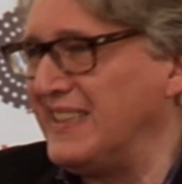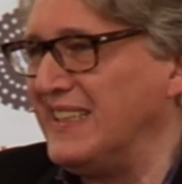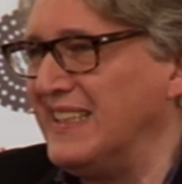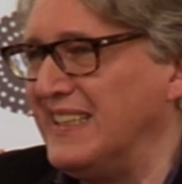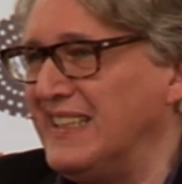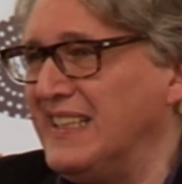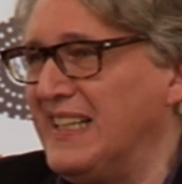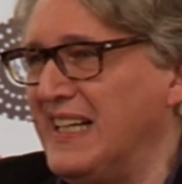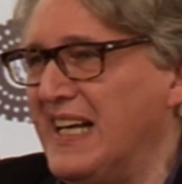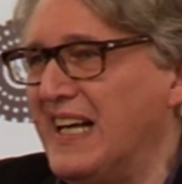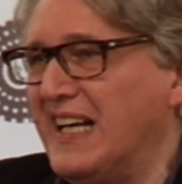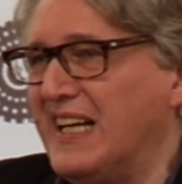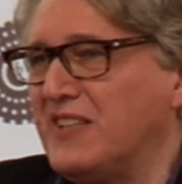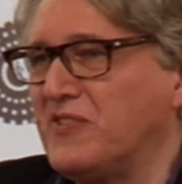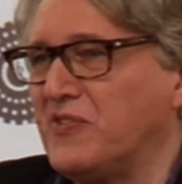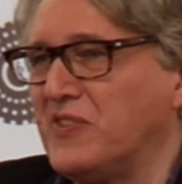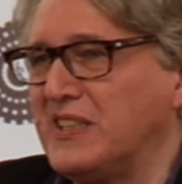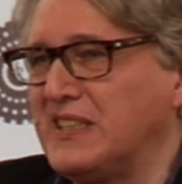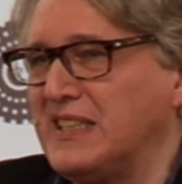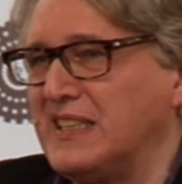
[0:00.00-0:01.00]
Yeah,
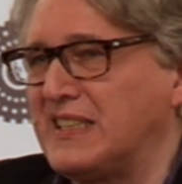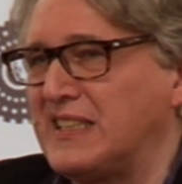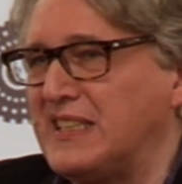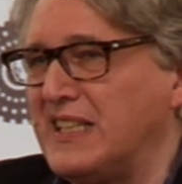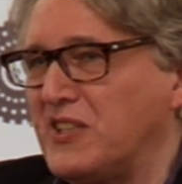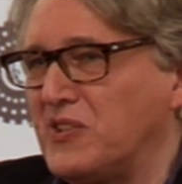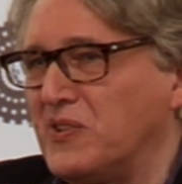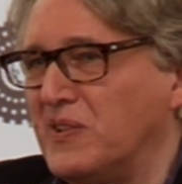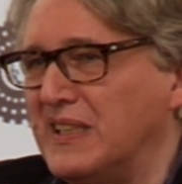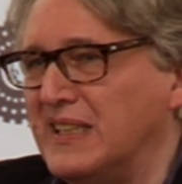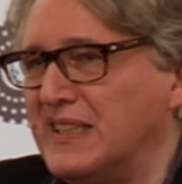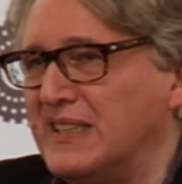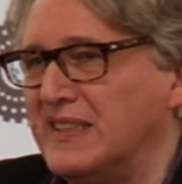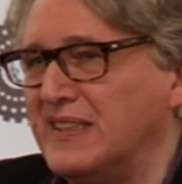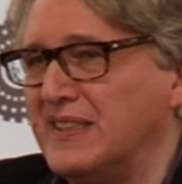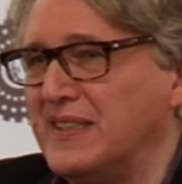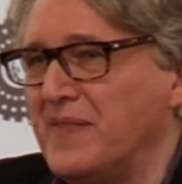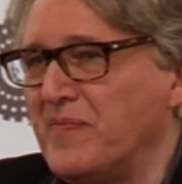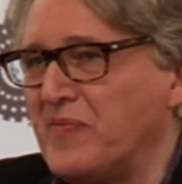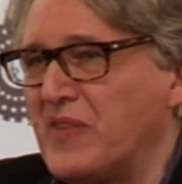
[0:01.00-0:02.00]
it was a
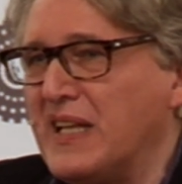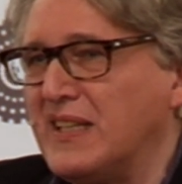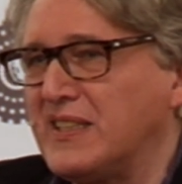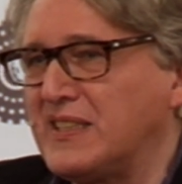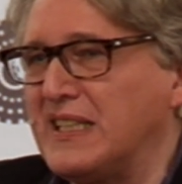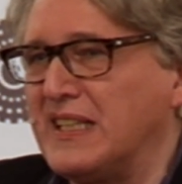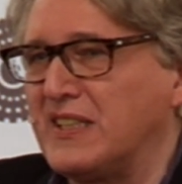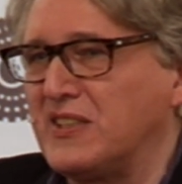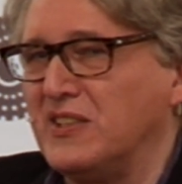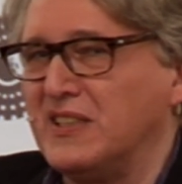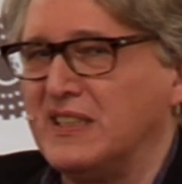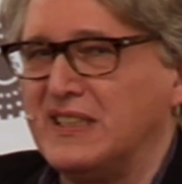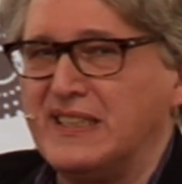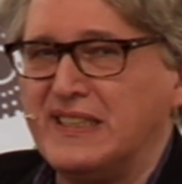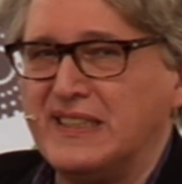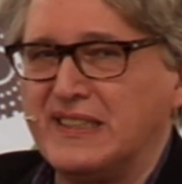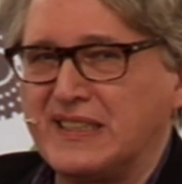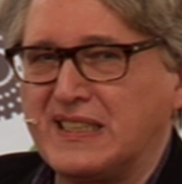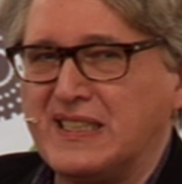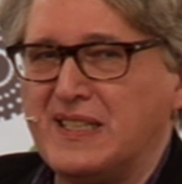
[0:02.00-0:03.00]

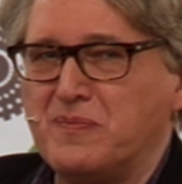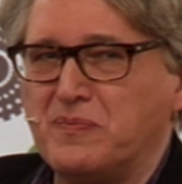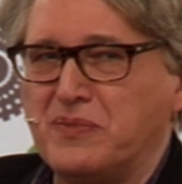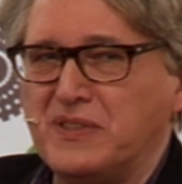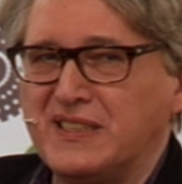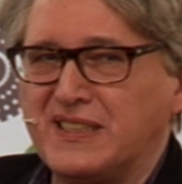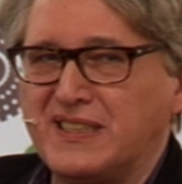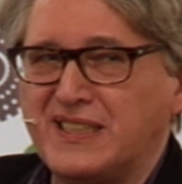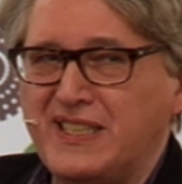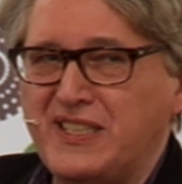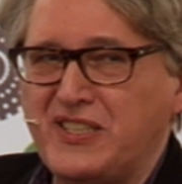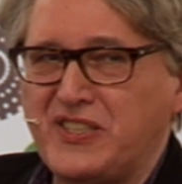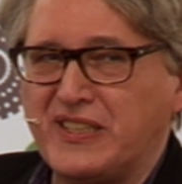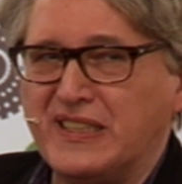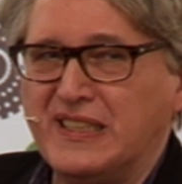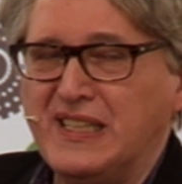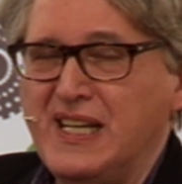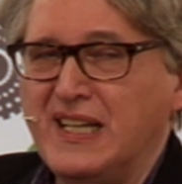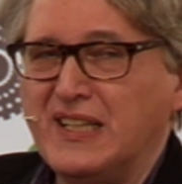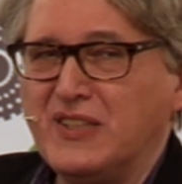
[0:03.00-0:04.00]
secular compensation,
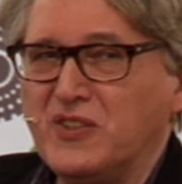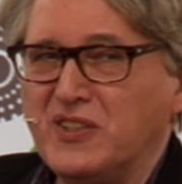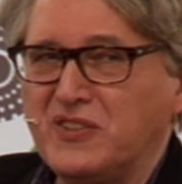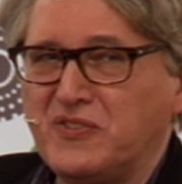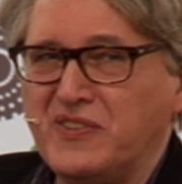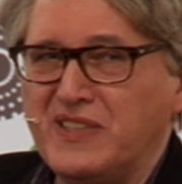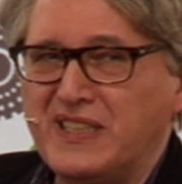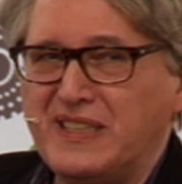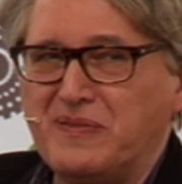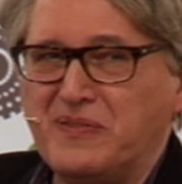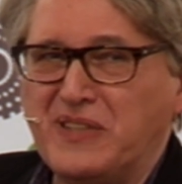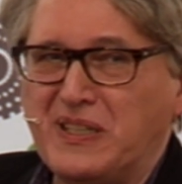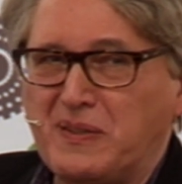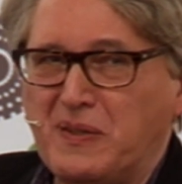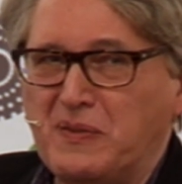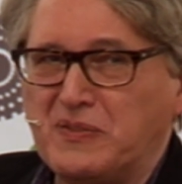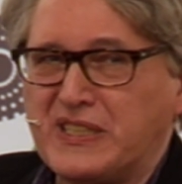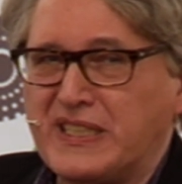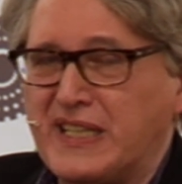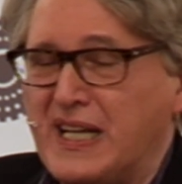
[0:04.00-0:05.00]
not very big
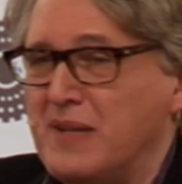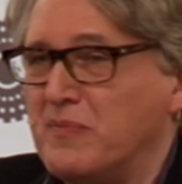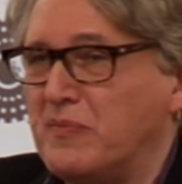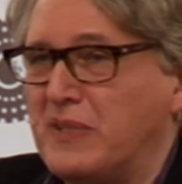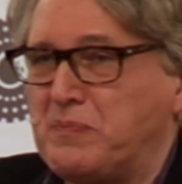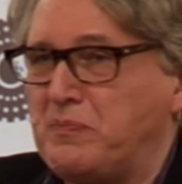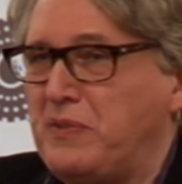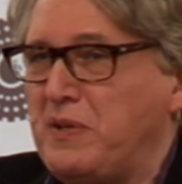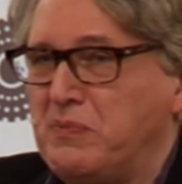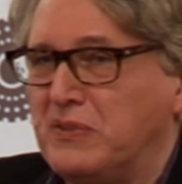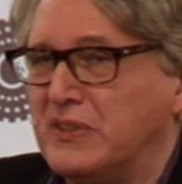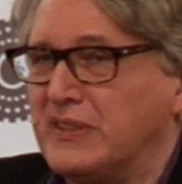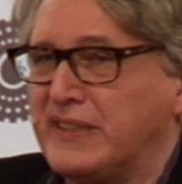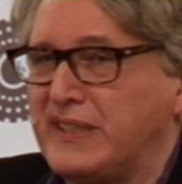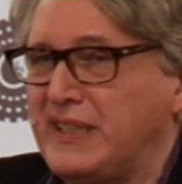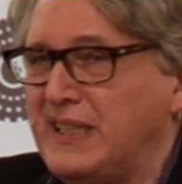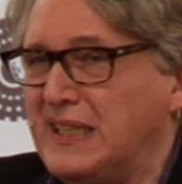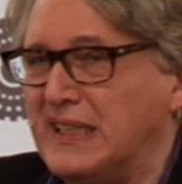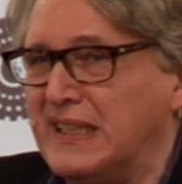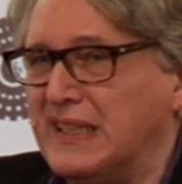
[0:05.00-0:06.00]
concern, but people
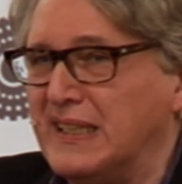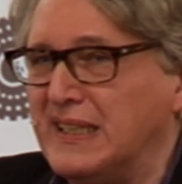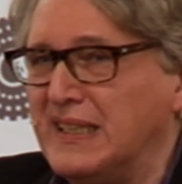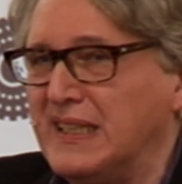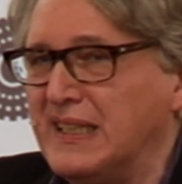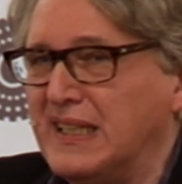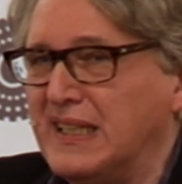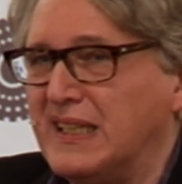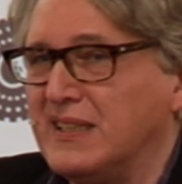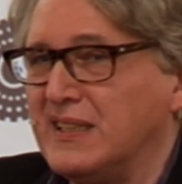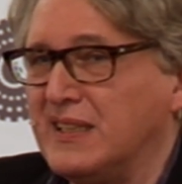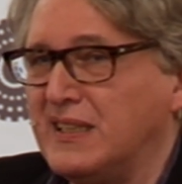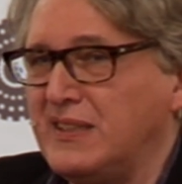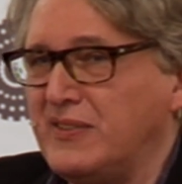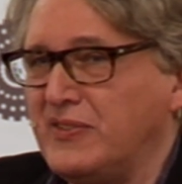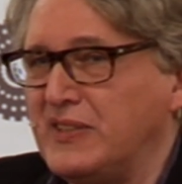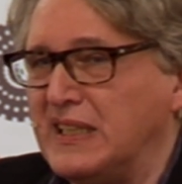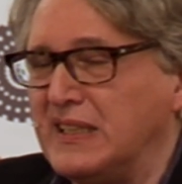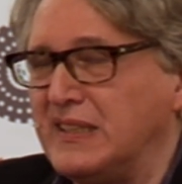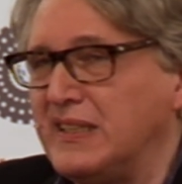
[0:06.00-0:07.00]
really
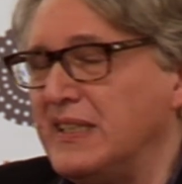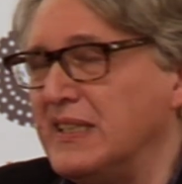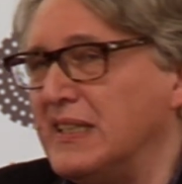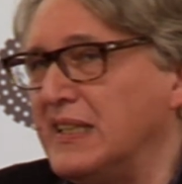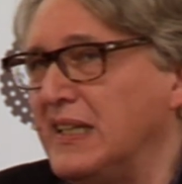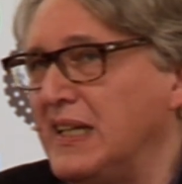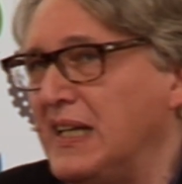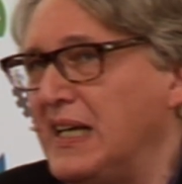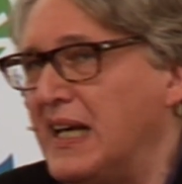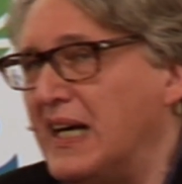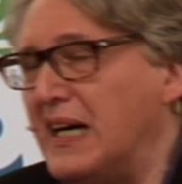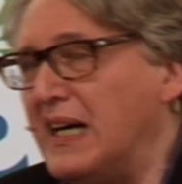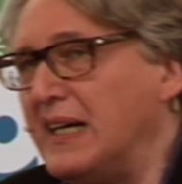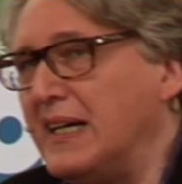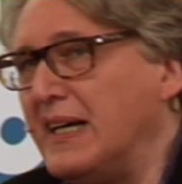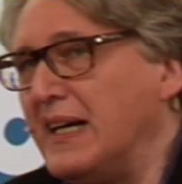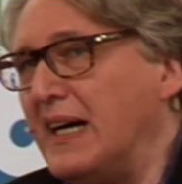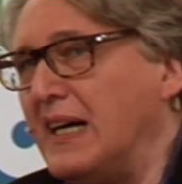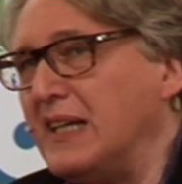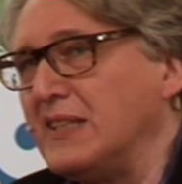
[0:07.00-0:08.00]
loved it. Yeah,
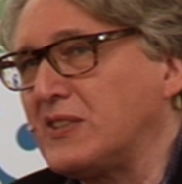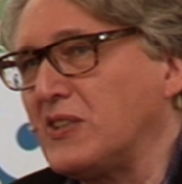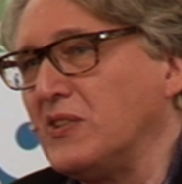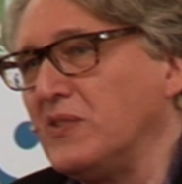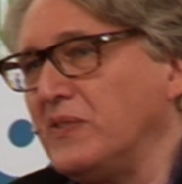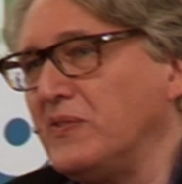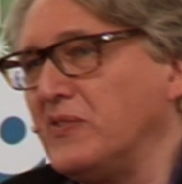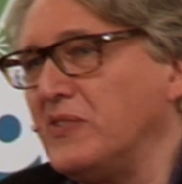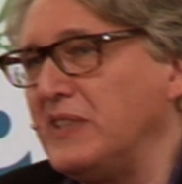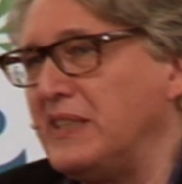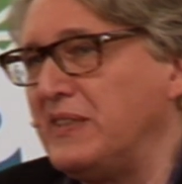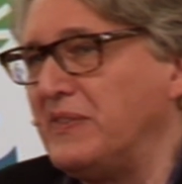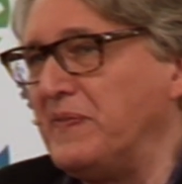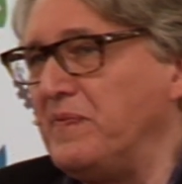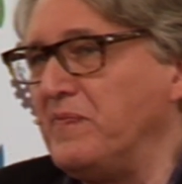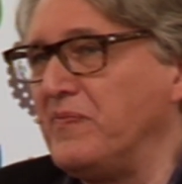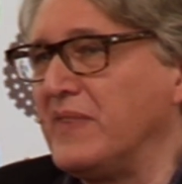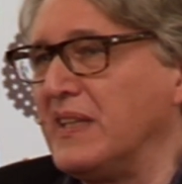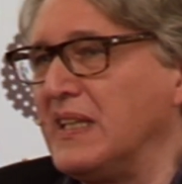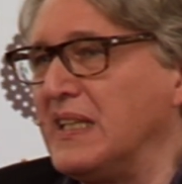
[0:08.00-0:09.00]
I saw very
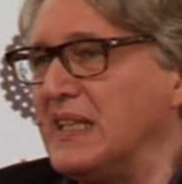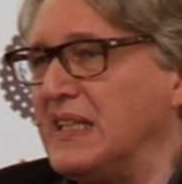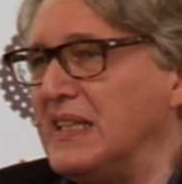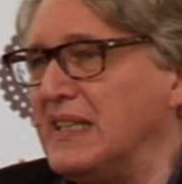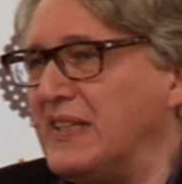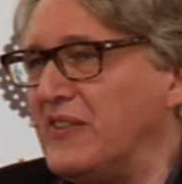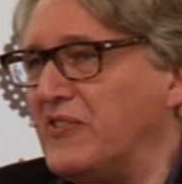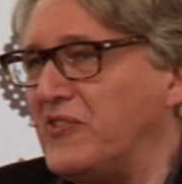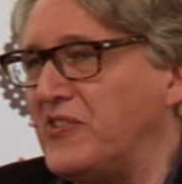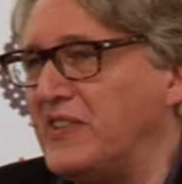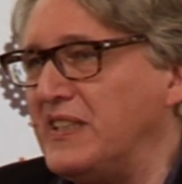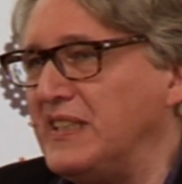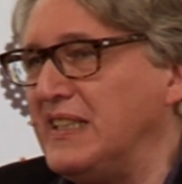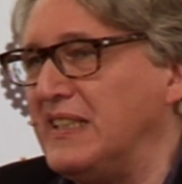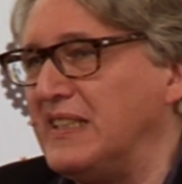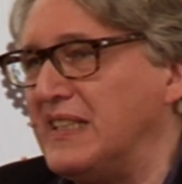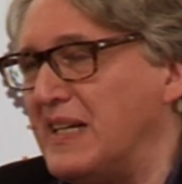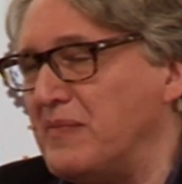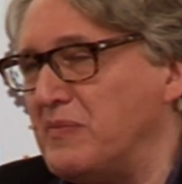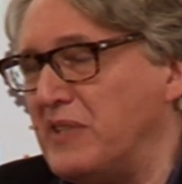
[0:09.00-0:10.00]
funny
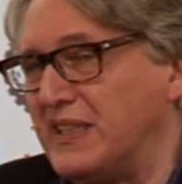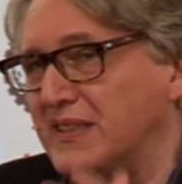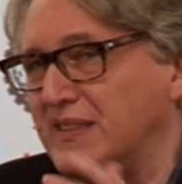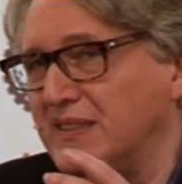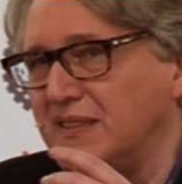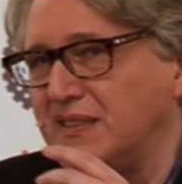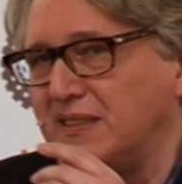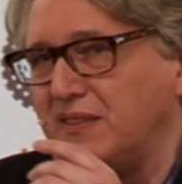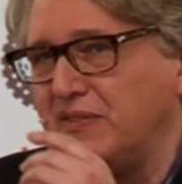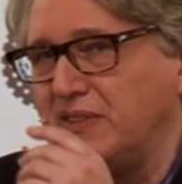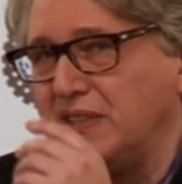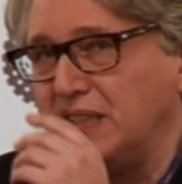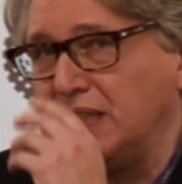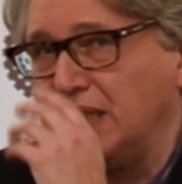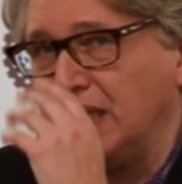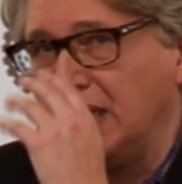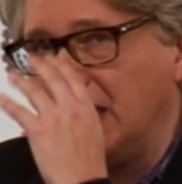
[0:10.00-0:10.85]
in the American TV